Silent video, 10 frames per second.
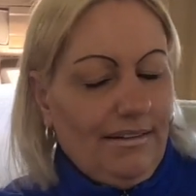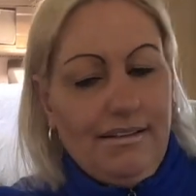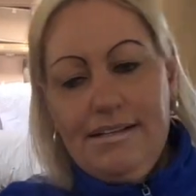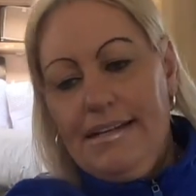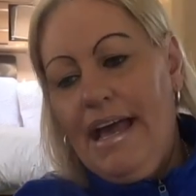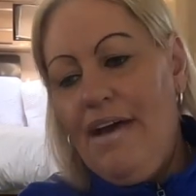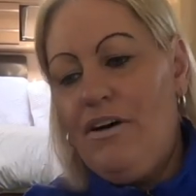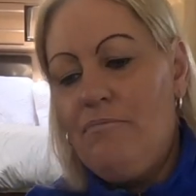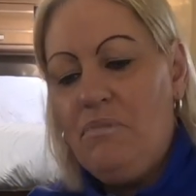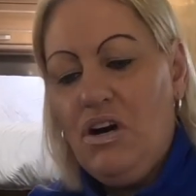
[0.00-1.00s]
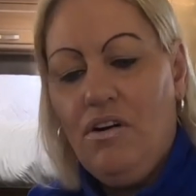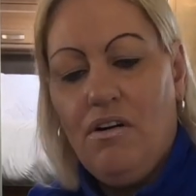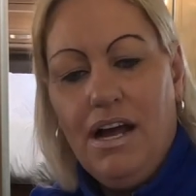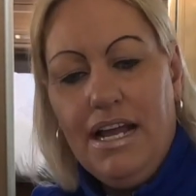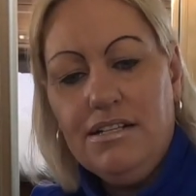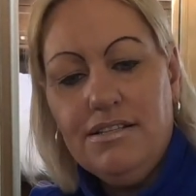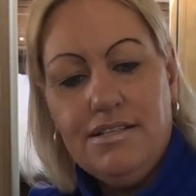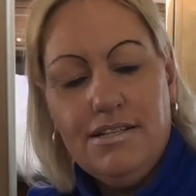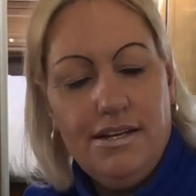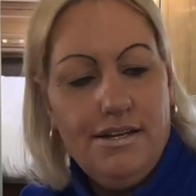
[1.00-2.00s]
Never
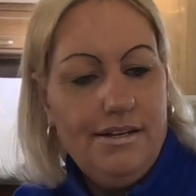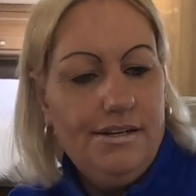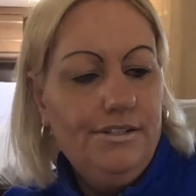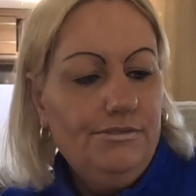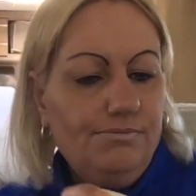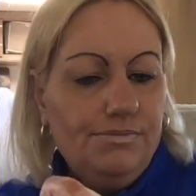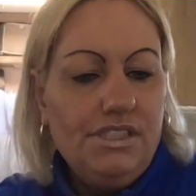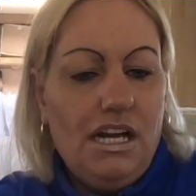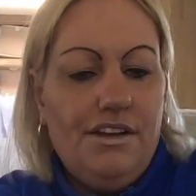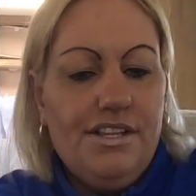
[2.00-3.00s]
mind. No,